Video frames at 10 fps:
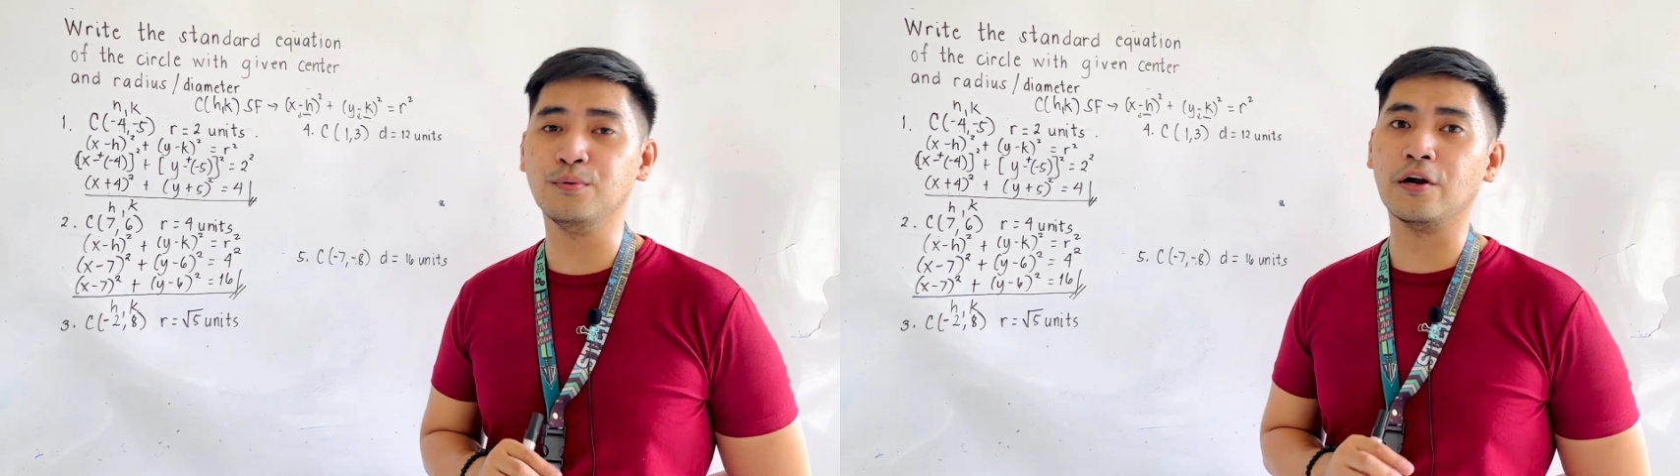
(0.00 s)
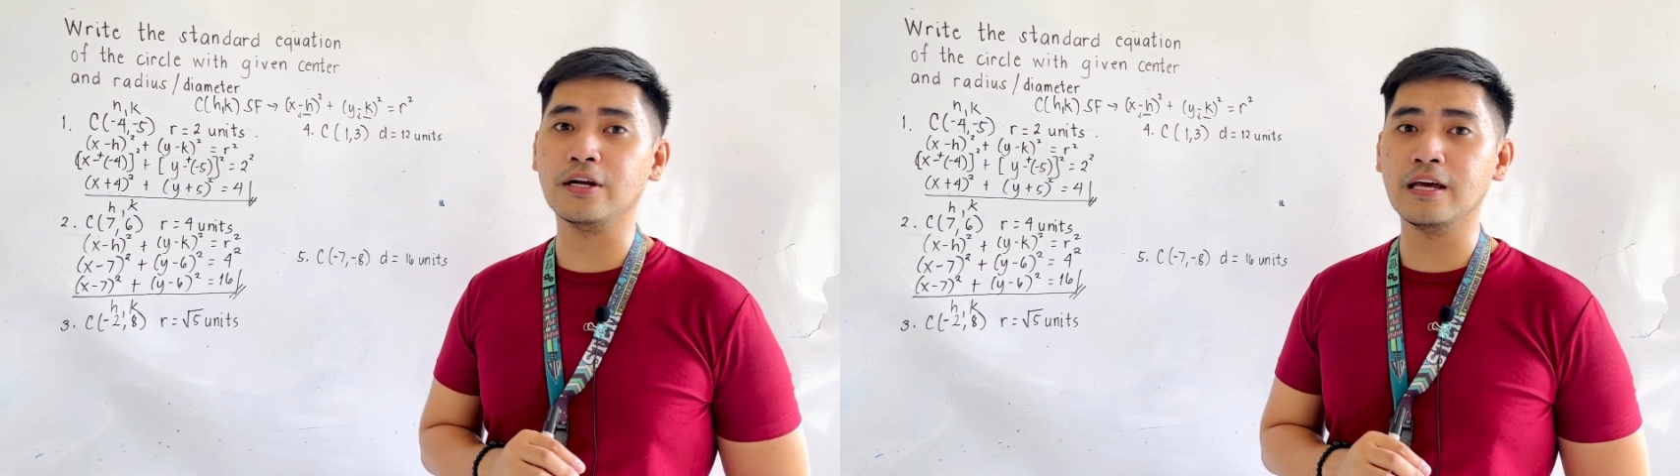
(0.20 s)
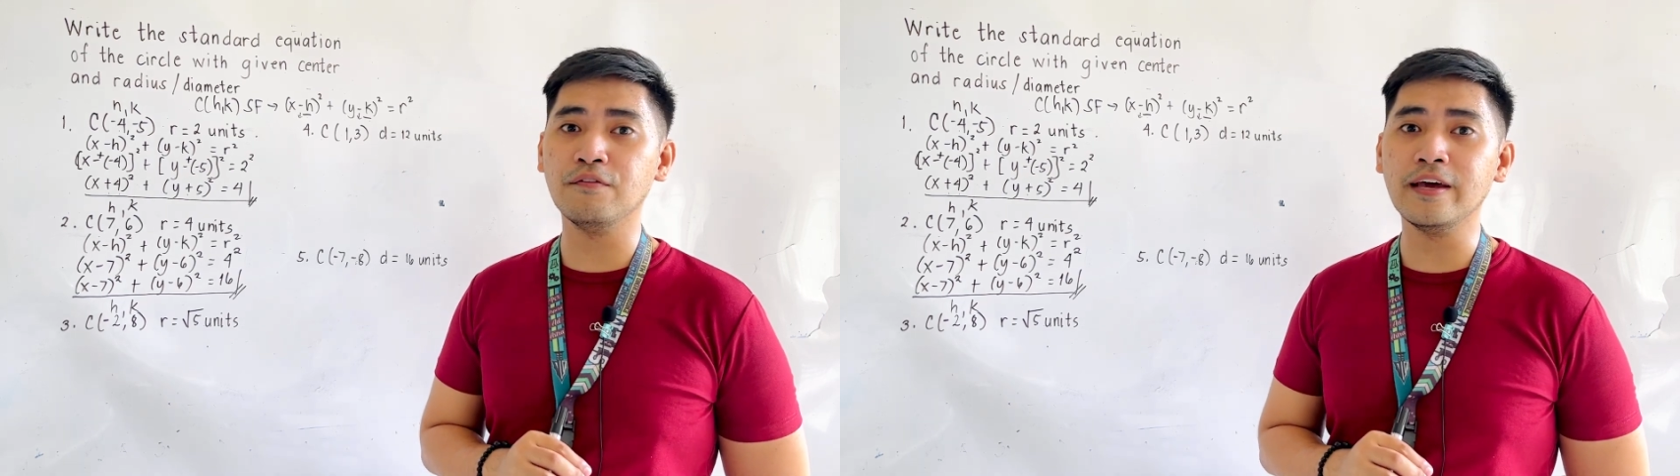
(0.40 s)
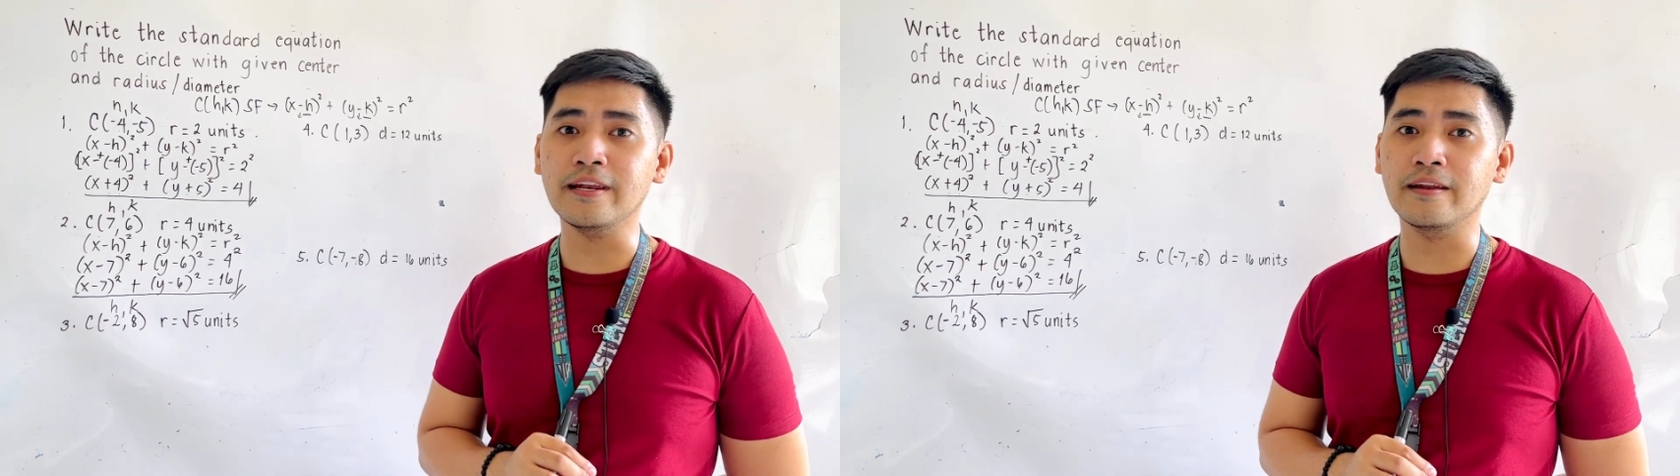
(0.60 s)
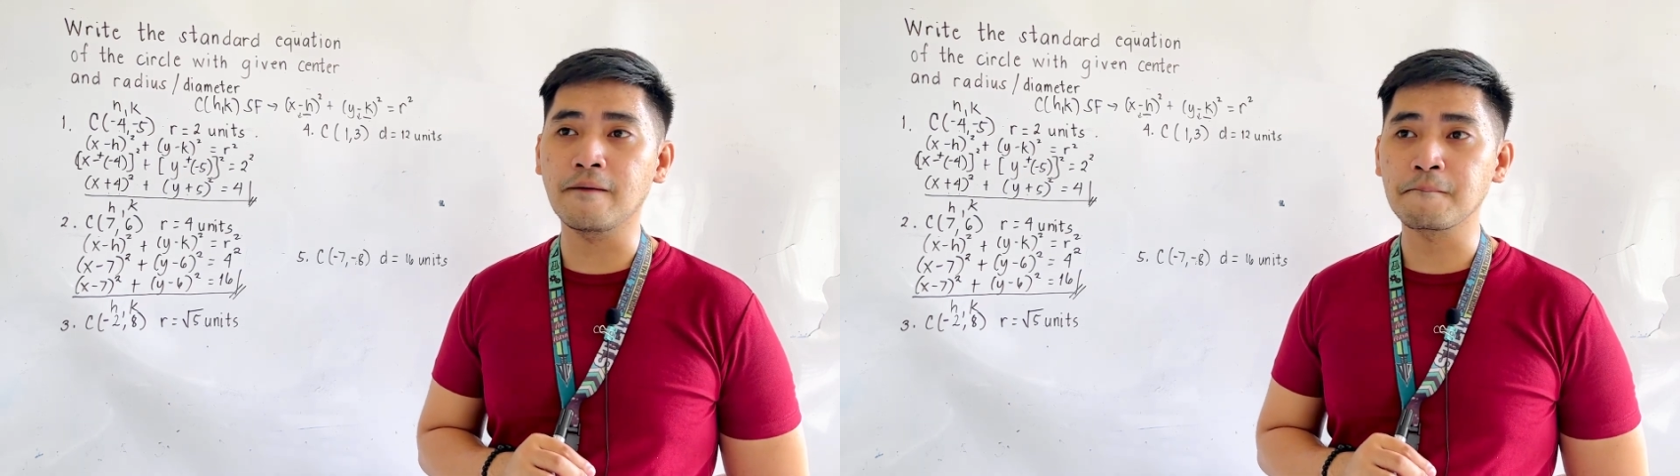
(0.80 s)
we are
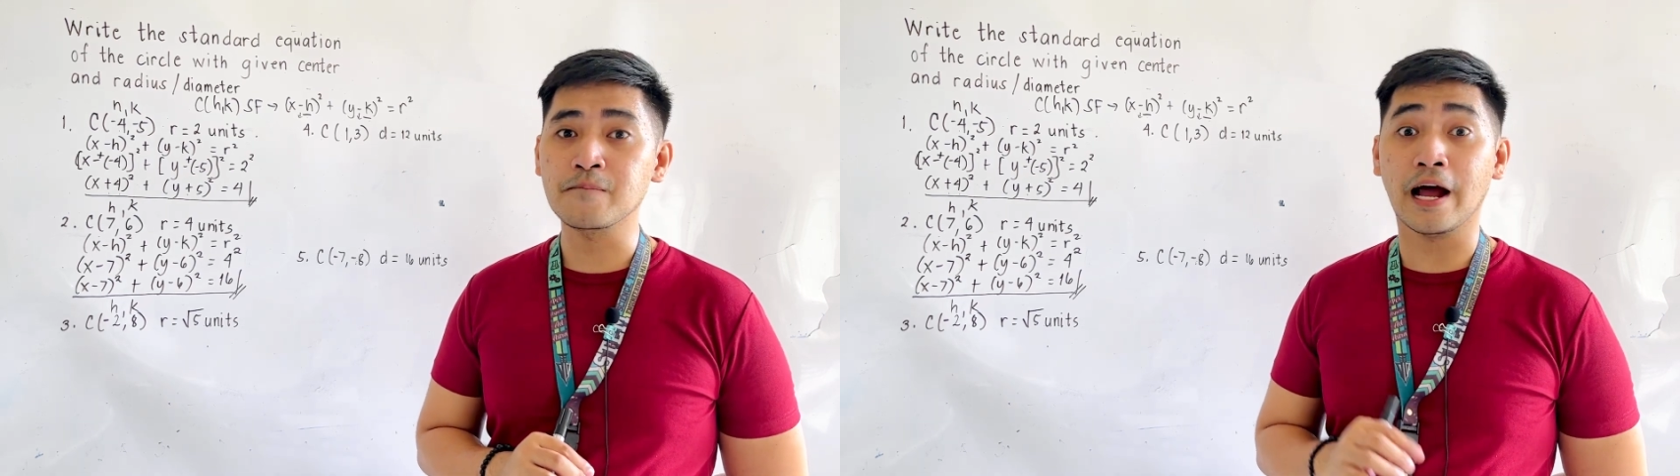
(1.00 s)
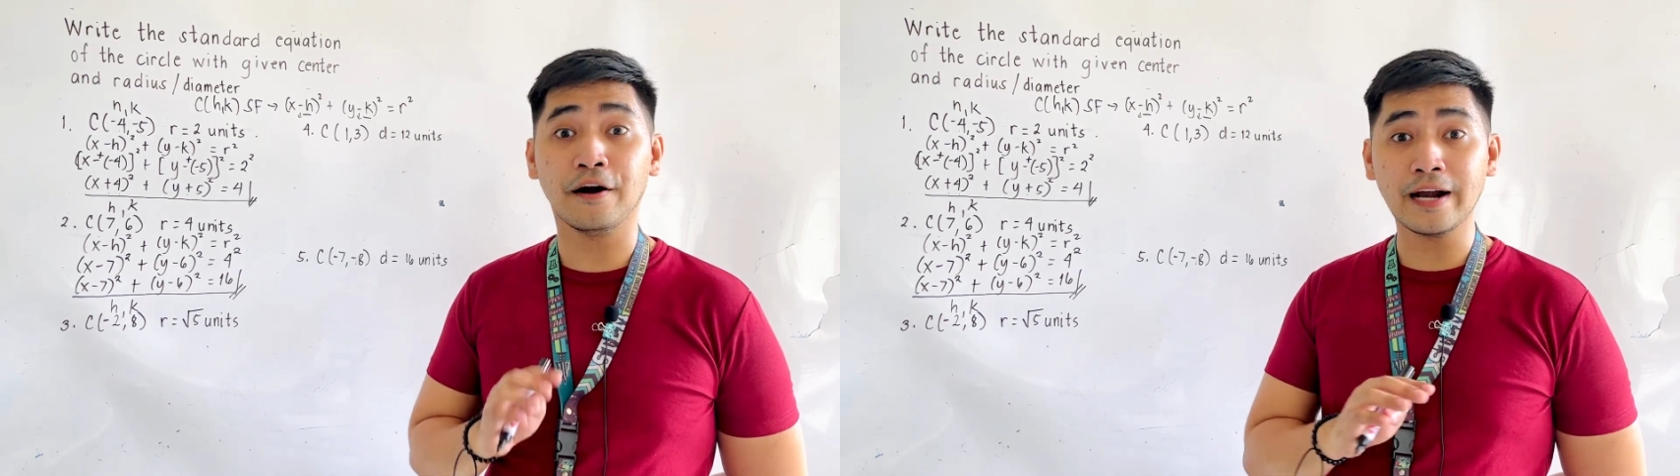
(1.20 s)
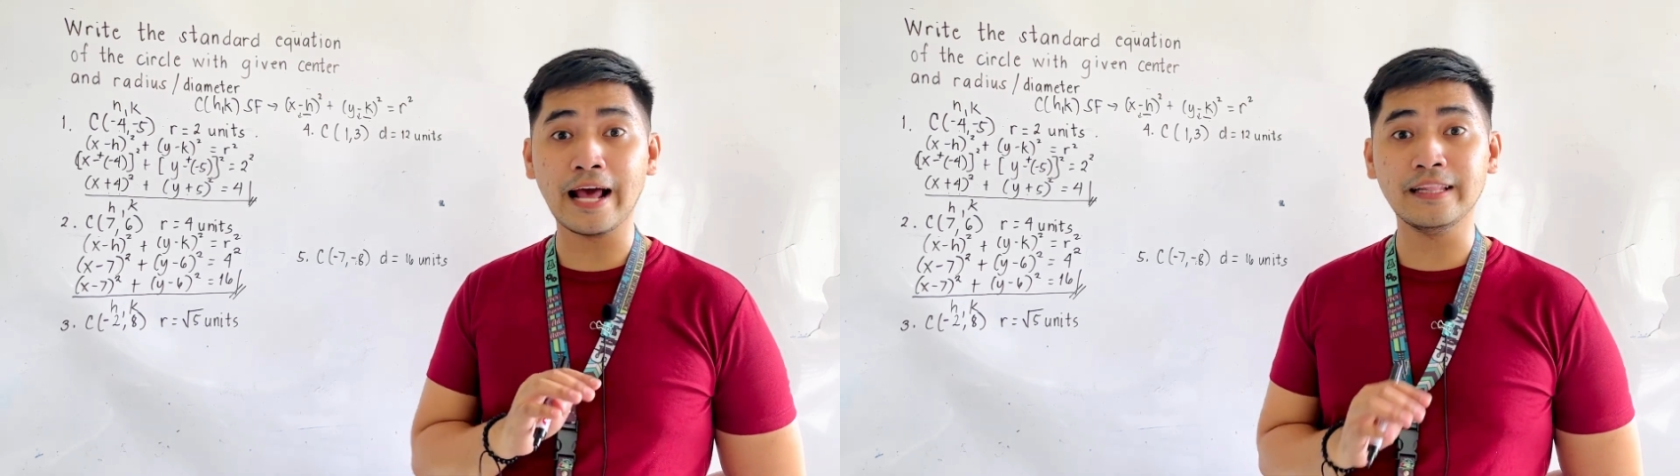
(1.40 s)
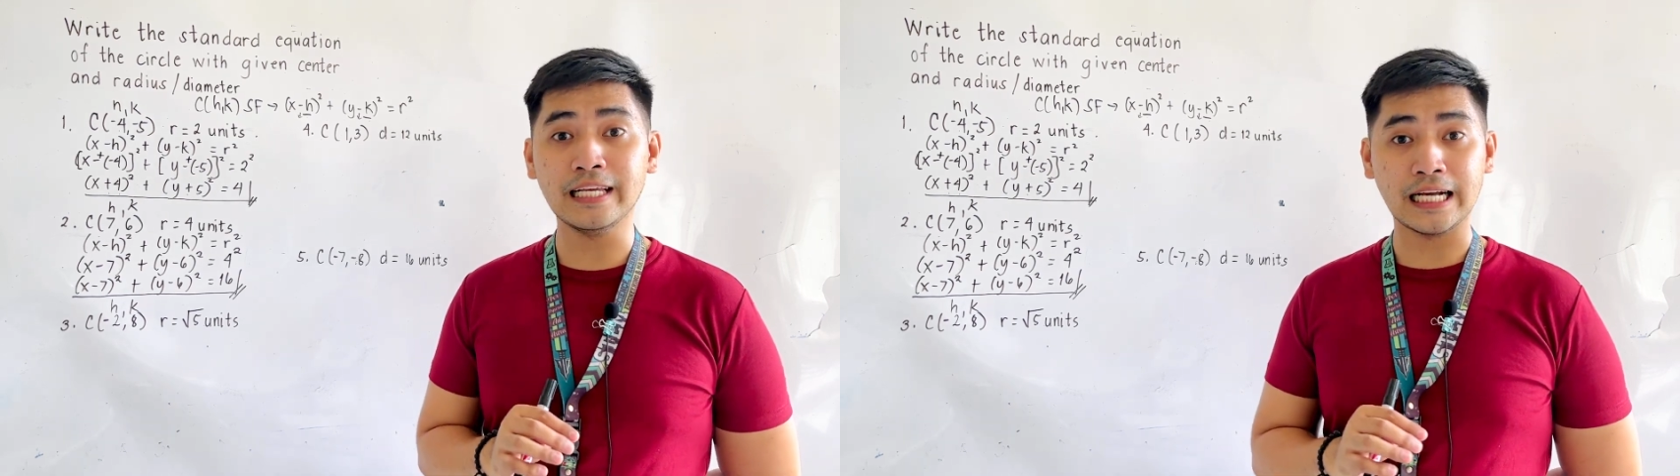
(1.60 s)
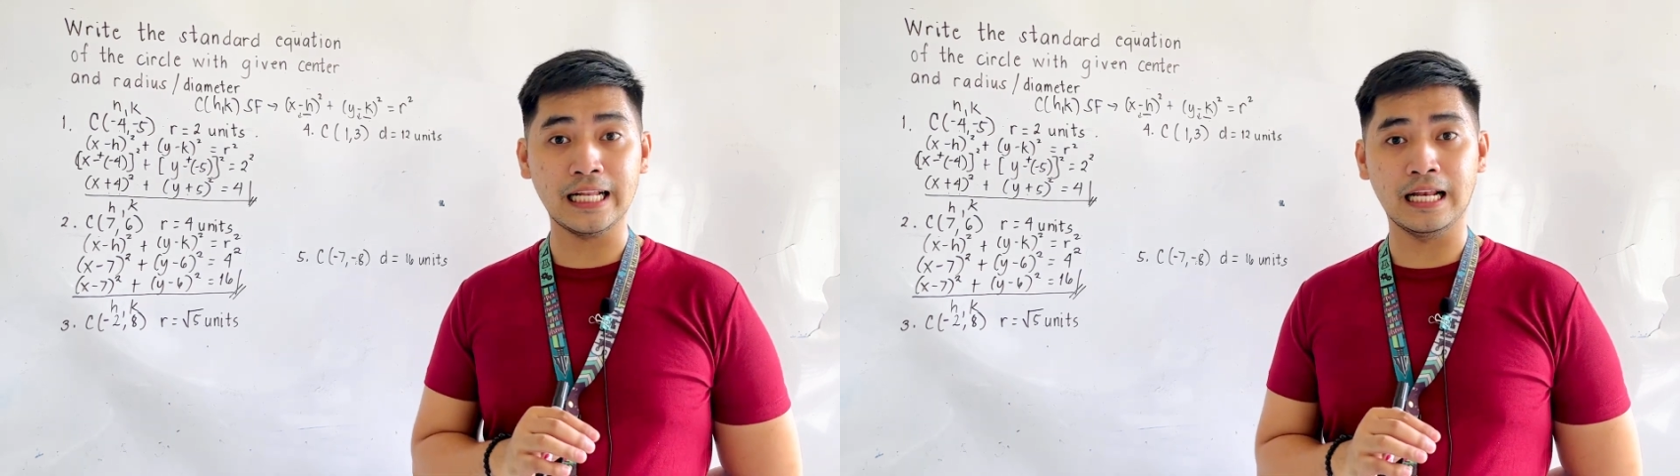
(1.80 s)
given a
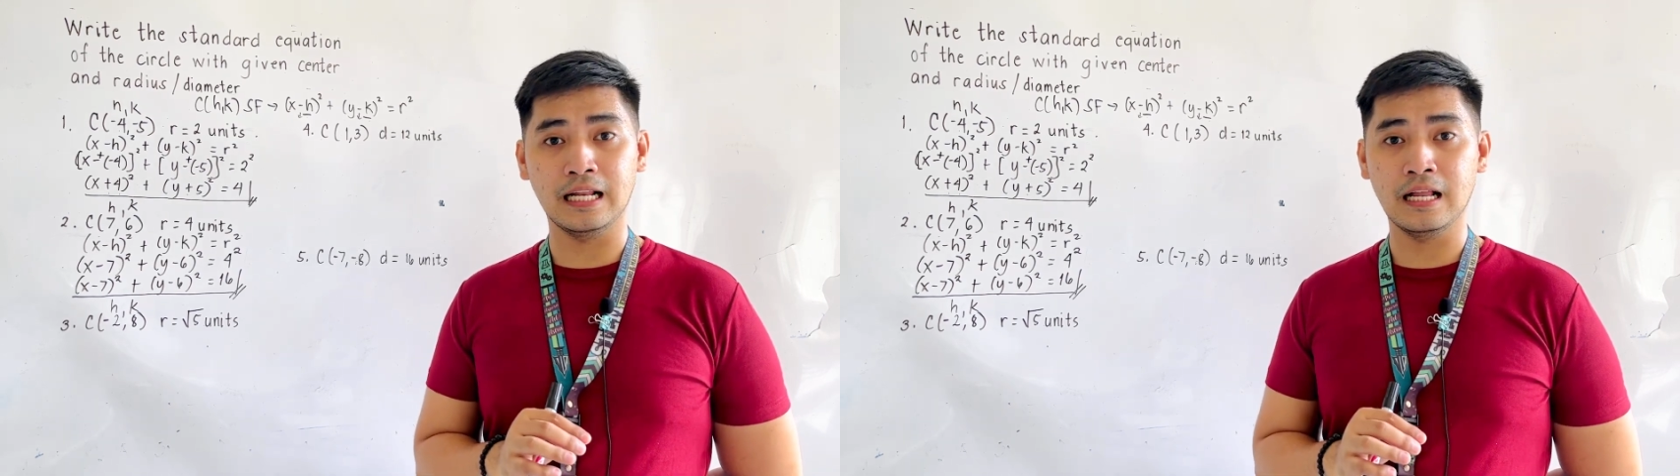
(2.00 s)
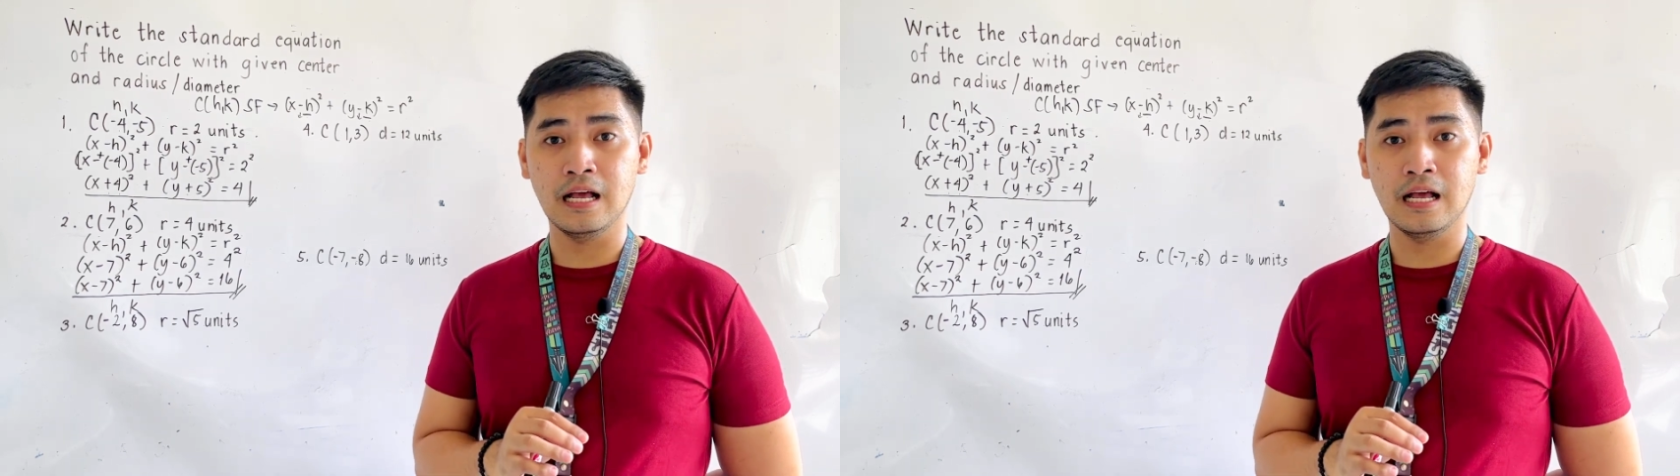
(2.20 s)
radical.